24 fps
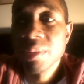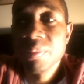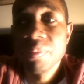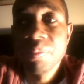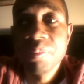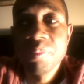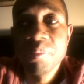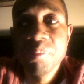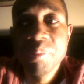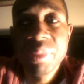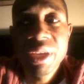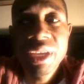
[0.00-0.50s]

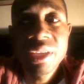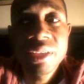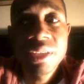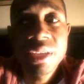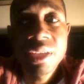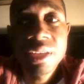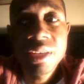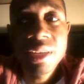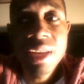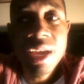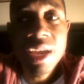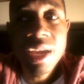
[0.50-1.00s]
all
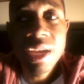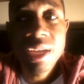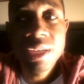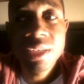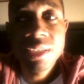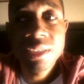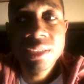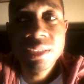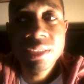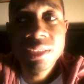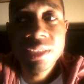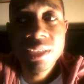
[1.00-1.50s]
right, be ye
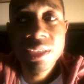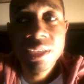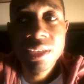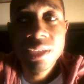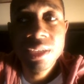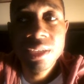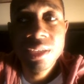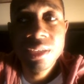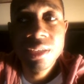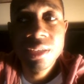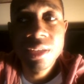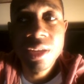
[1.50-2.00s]
not,
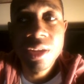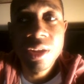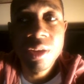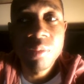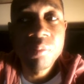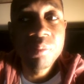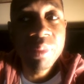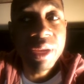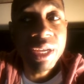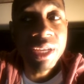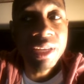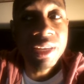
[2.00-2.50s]

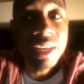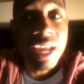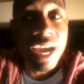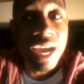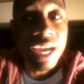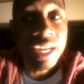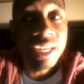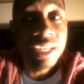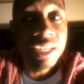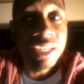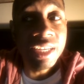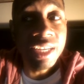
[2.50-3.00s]
no, no,
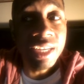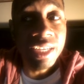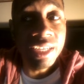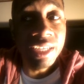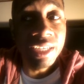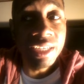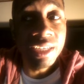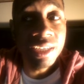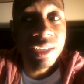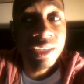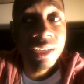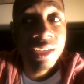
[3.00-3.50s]
be
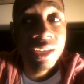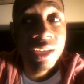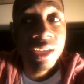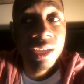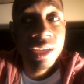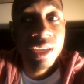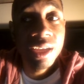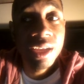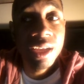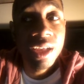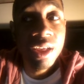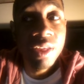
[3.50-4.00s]
not
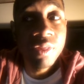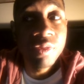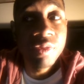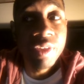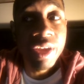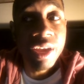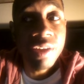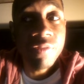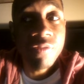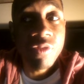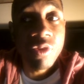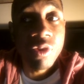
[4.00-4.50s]
ye,
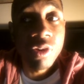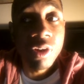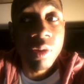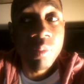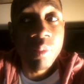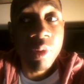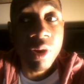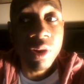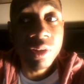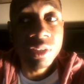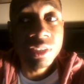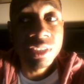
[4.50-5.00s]

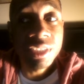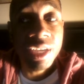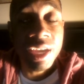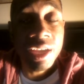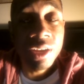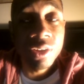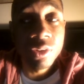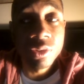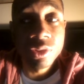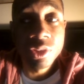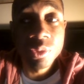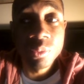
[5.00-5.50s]
therefore
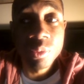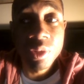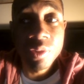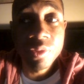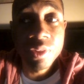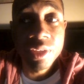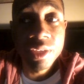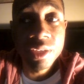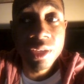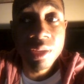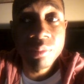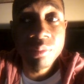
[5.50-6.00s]

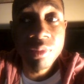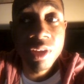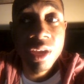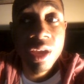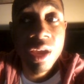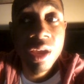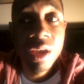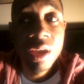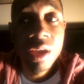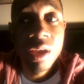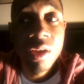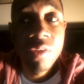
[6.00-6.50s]
partakers with
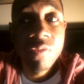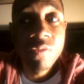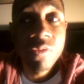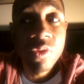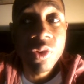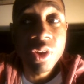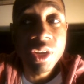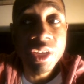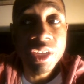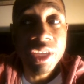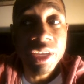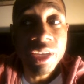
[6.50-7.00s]
them.
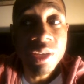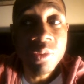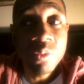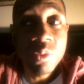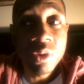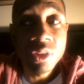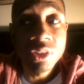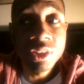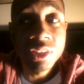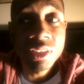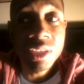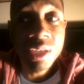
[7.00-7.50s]

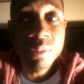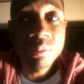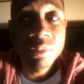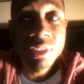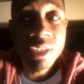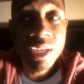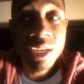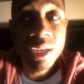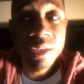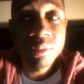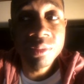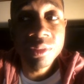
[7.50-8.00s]
For ye
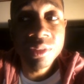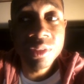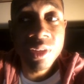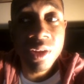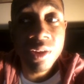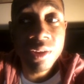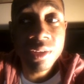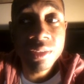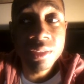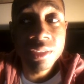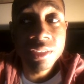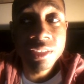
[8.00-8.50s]
were
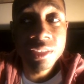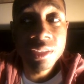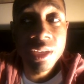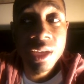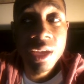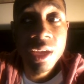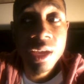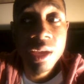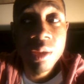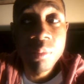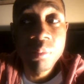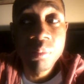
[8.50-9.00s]
sometimes
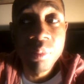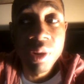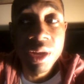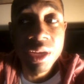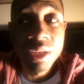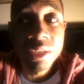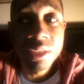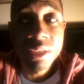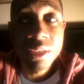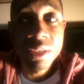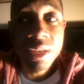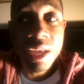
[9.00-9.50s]
darkness,
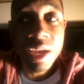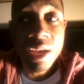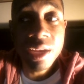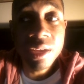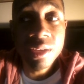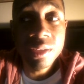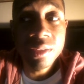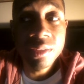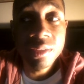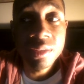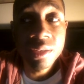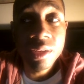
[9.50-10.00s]

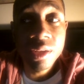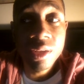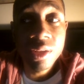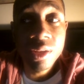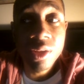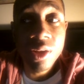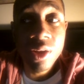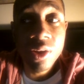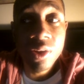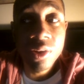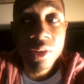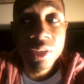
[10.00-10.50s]
but
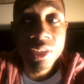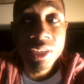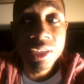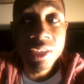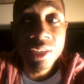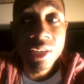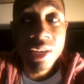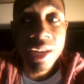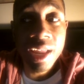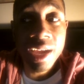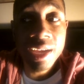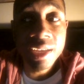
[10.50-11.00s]
now
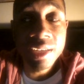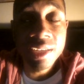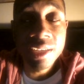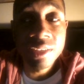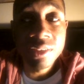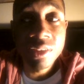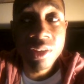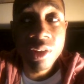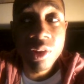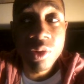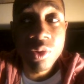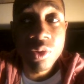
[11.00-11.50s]
are ye
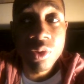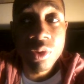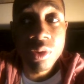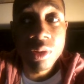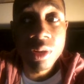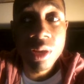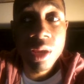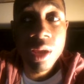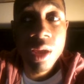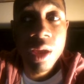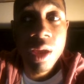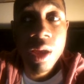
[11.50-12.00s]
light in
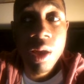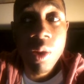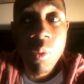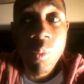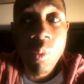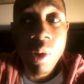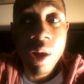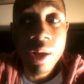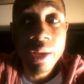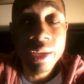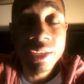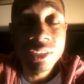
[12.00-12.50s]
the Lord.
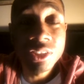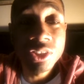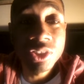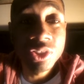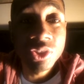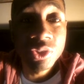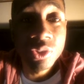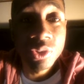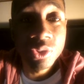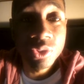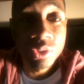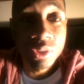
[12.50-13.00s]

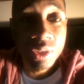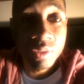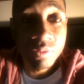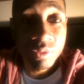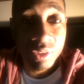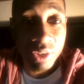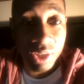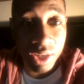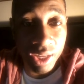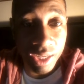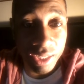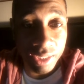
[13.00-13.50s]
Walk as
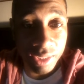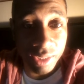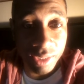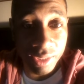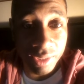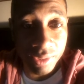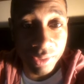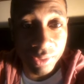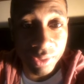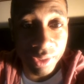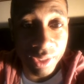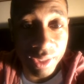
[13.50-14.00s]
children of
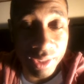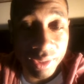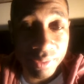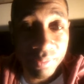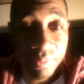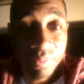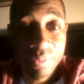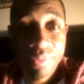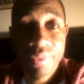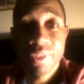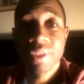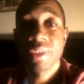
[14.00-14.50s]
the light.
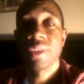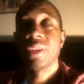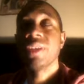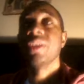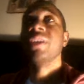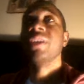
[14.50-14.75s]
Okay.